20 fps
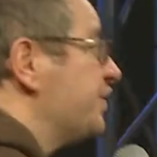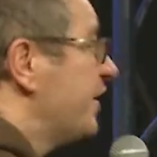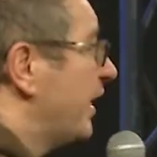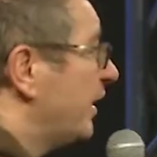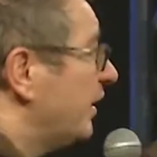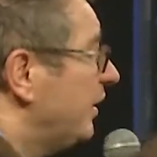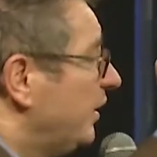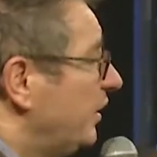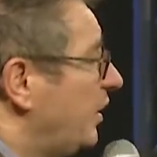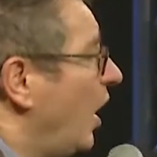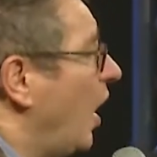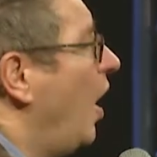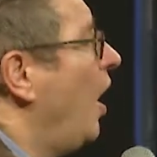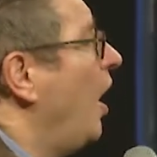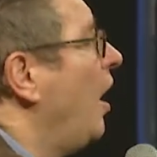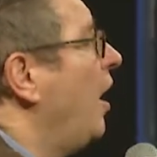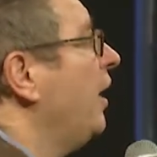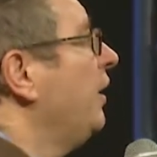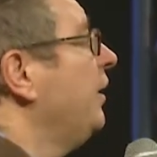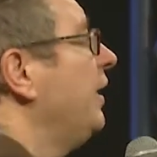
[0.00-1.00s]
that
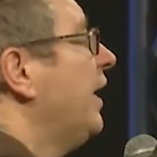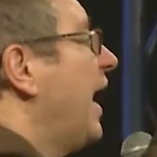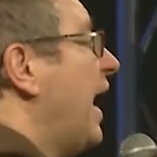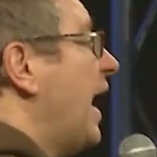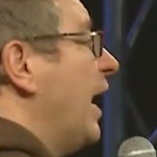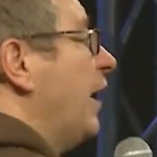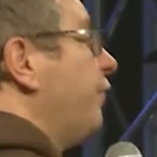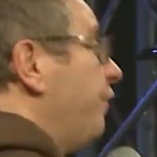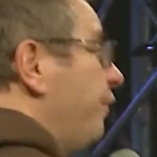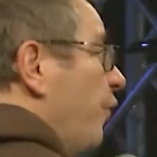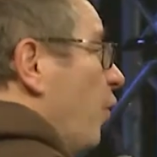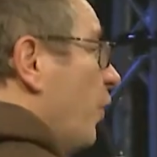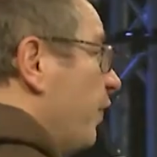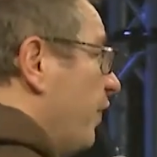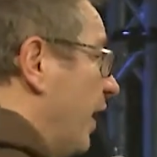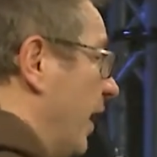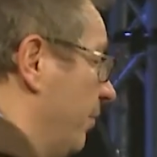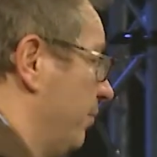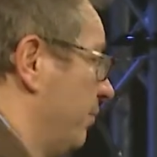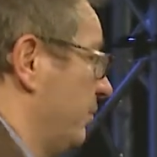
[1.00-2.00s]
God had for
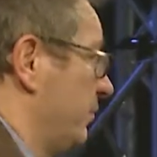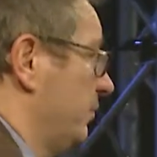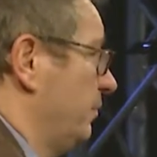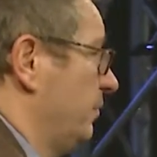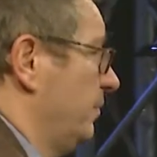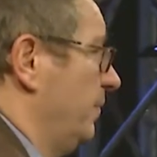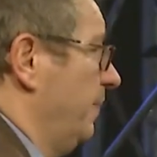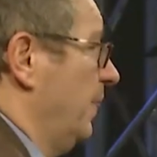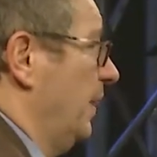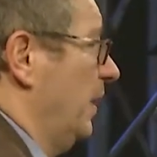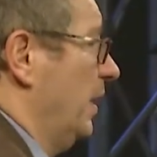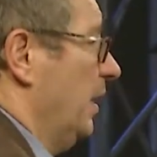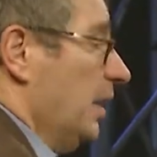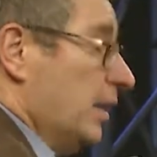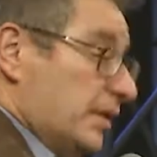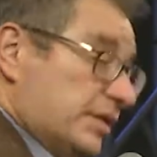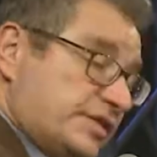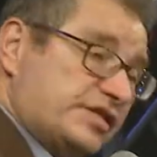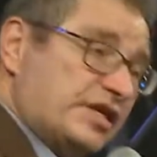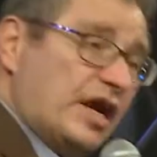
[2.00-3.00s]
them.
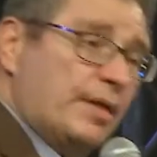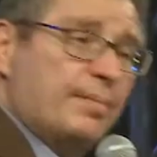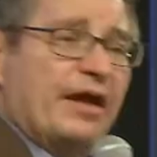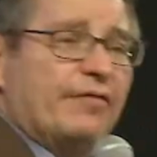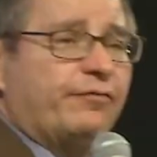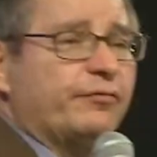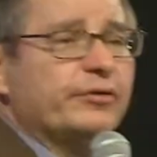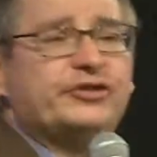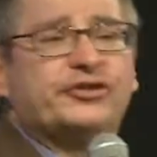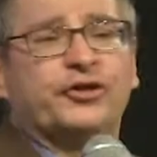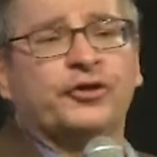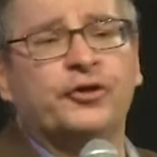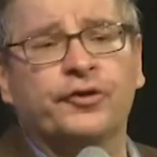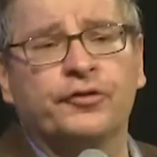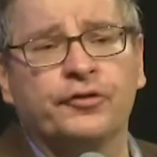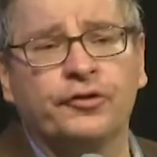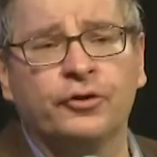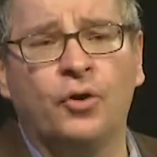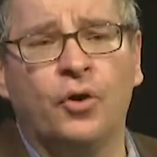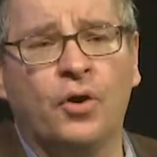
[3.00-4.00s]
Some have returned to
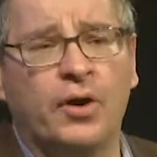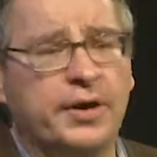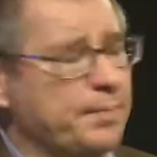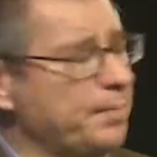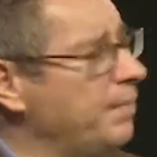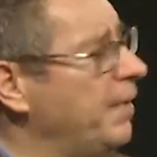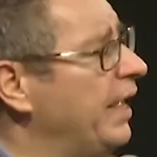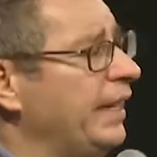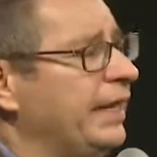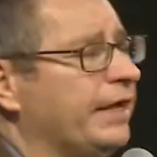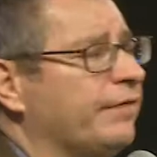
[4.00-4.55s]
the Lord. Many